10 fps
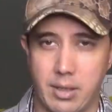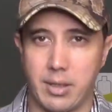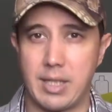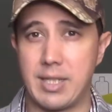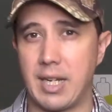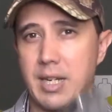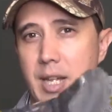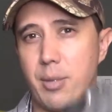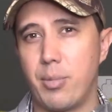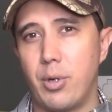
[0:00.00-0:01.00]
These get
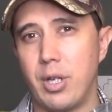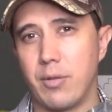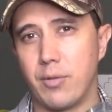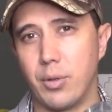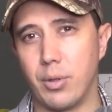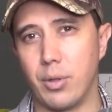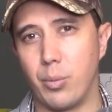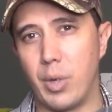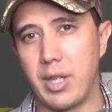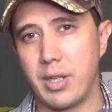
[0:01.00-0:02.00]
another point for
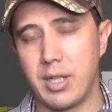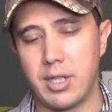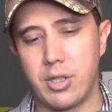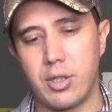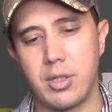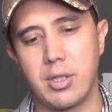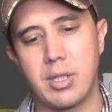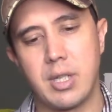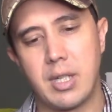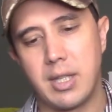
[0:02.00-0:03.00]
weather
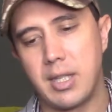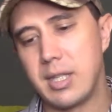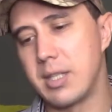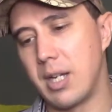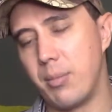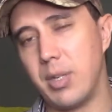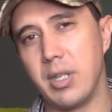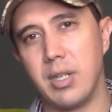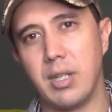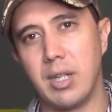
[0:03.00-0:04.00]
conditions. These come
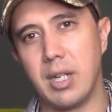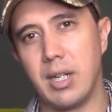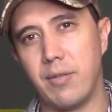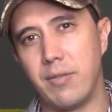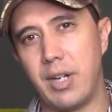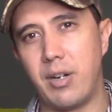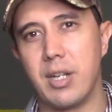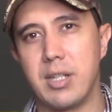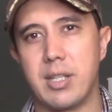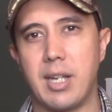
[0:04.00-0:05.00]
in
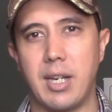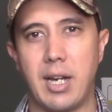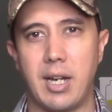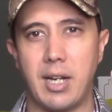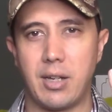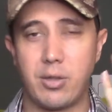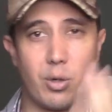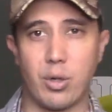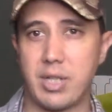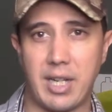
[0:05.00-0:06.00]
variants that are
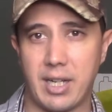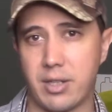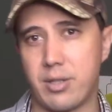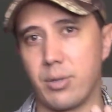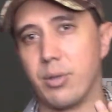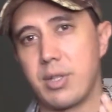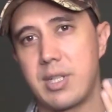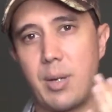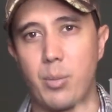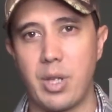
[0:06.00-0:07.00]
Gore-Tex or
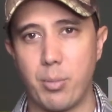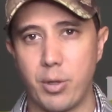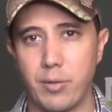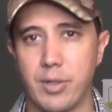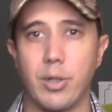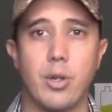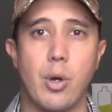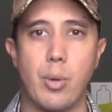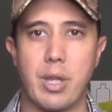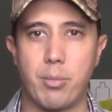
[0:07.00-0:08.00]
some weatherproofing and
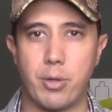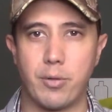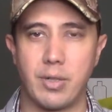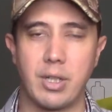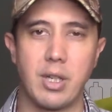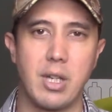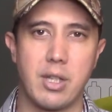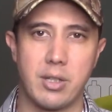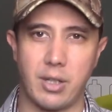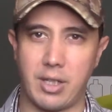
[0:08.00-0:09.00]
no weatherproofing,
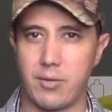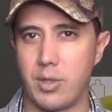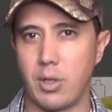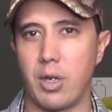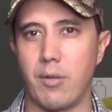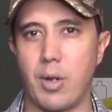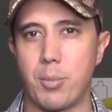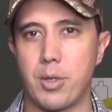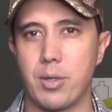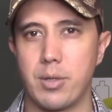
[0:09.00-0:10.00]
so that gives you a lot of
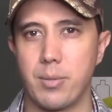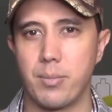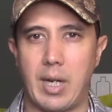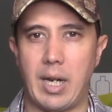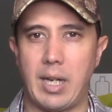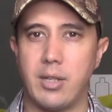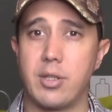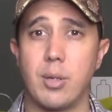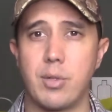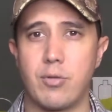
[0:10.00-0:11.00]
options. And in
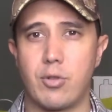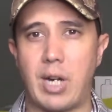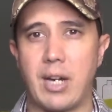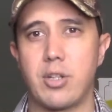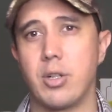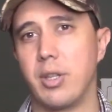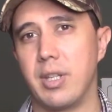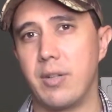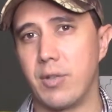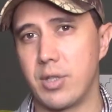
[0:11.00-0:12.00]
terms of traction on the
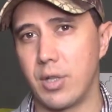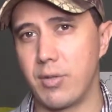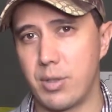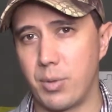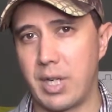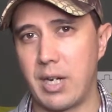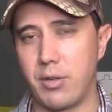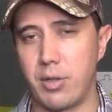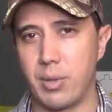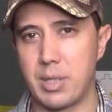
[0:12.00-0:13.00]
different surfaces we
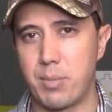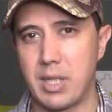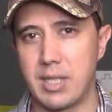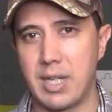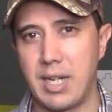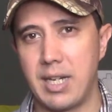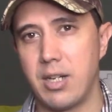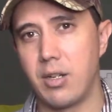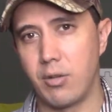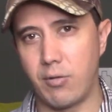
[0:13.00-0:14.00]
encounter in USPSA,
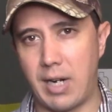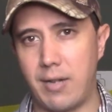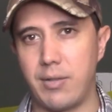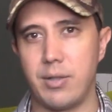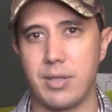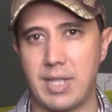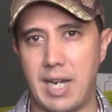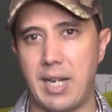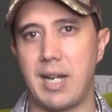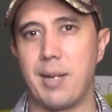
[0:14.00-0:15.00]
gravel,
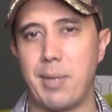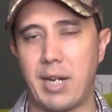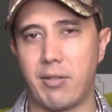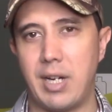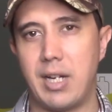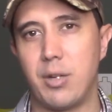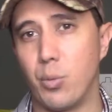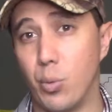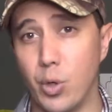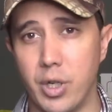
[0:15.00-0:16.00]
sand, hard packed ground,
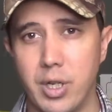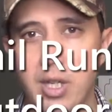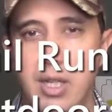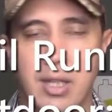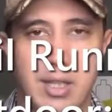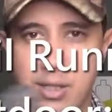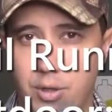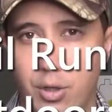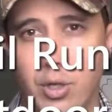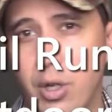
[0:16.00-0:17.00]
wood, this is
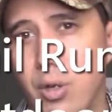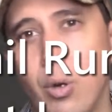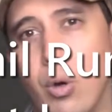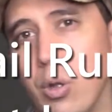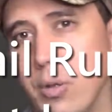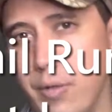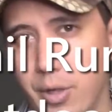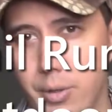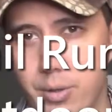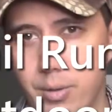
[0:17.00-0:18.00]
good on all of
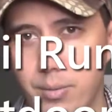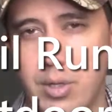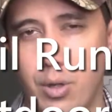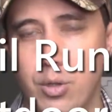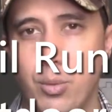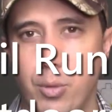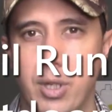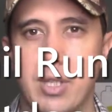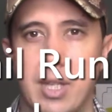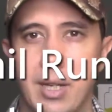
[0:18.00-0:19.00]
those. So 2
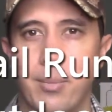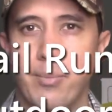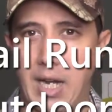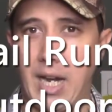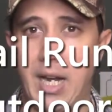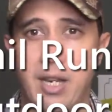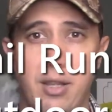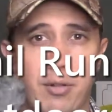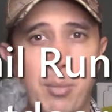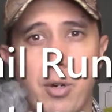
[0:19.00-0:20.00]
points there. And
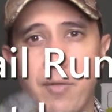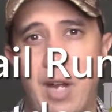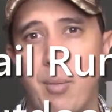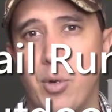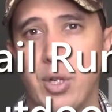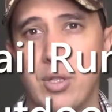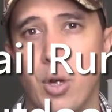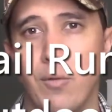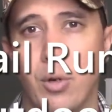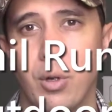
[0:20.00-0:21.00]
3.5 points
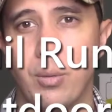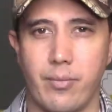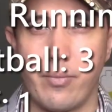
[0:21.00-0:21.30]
overall.